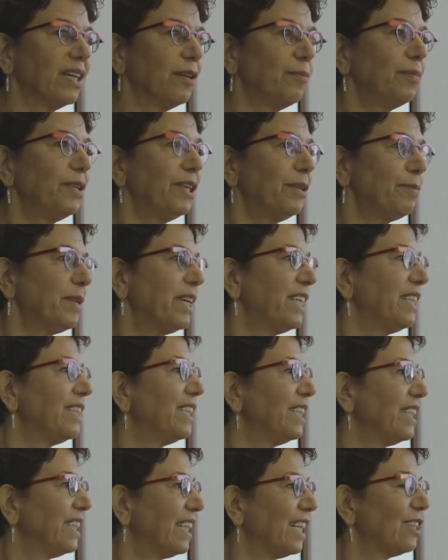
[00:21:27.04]

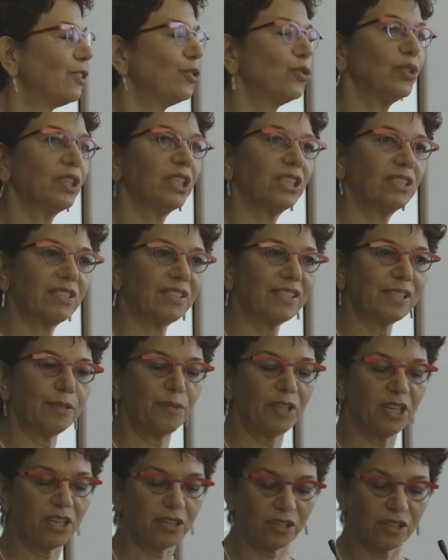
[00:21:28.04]
implementing and doing
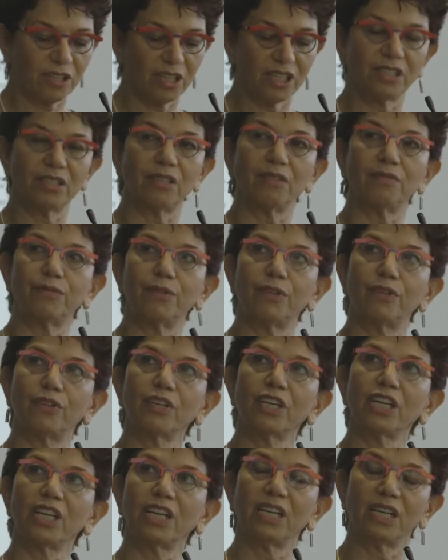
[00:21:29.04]
similar kind of
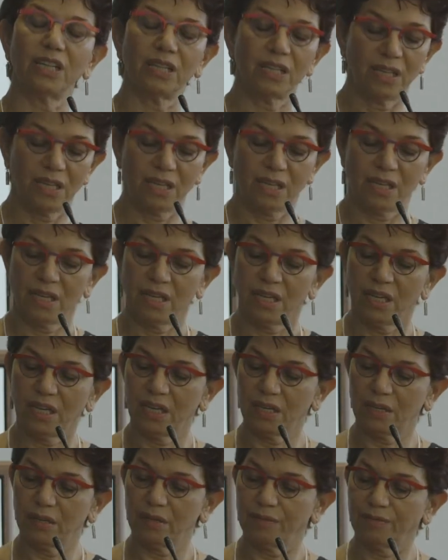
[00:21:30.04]
work
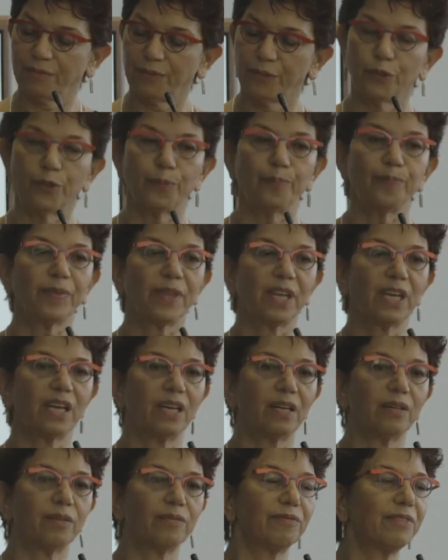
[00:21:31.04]
for
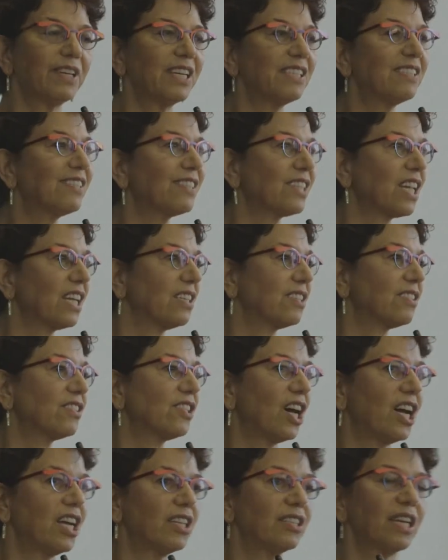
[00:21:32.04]
the west
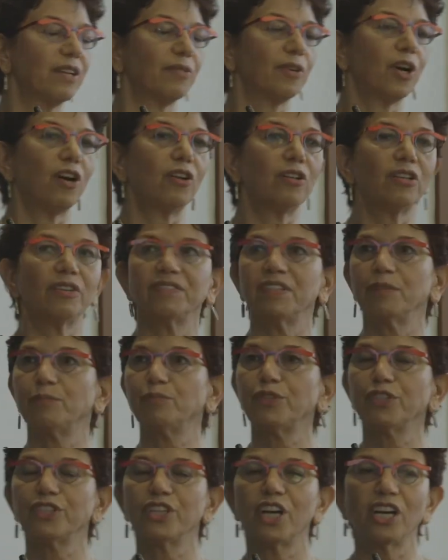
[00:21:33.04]
side of all of the
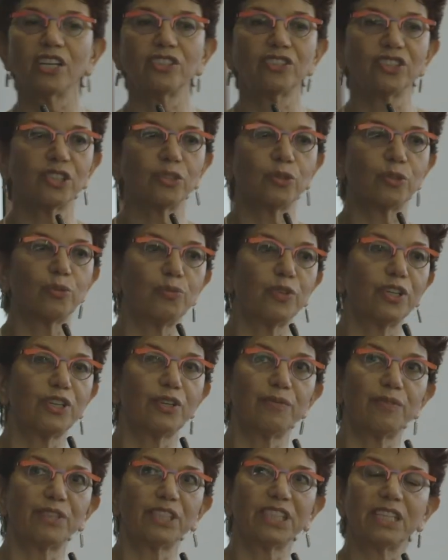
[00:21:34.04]
production or
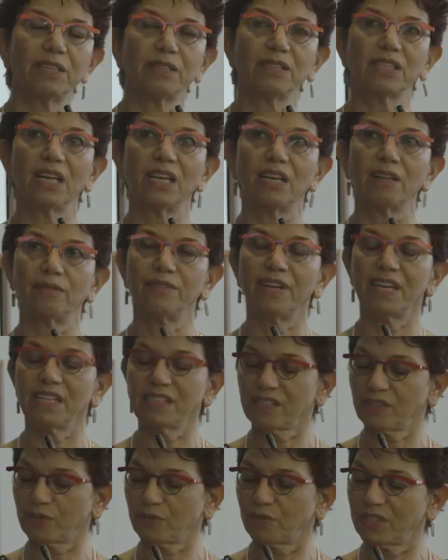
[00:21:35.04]
wherever the
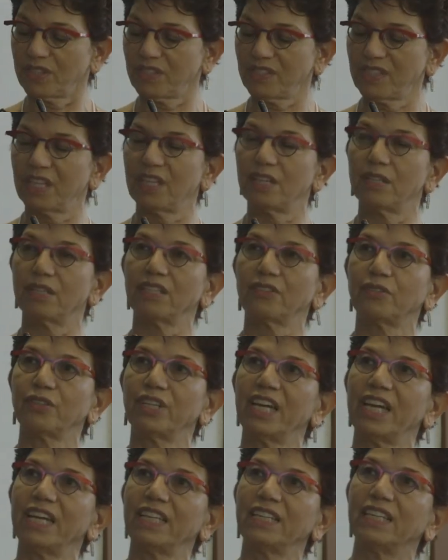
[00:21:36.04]
waste was
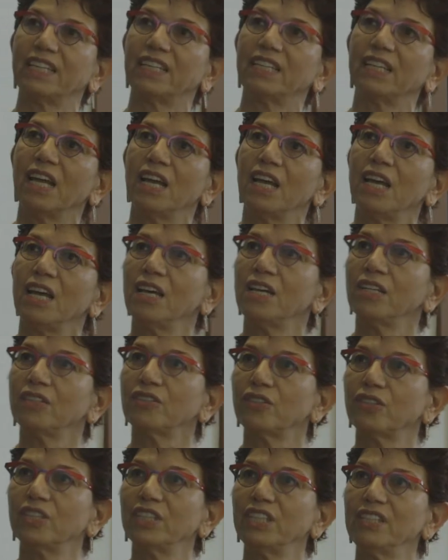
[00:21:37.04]
created.
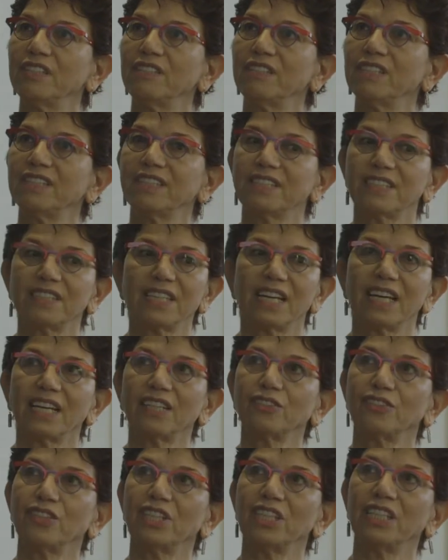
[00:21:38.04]
So this is
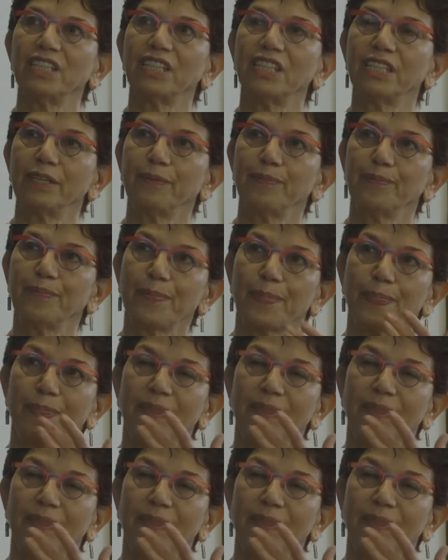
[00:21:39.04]
actually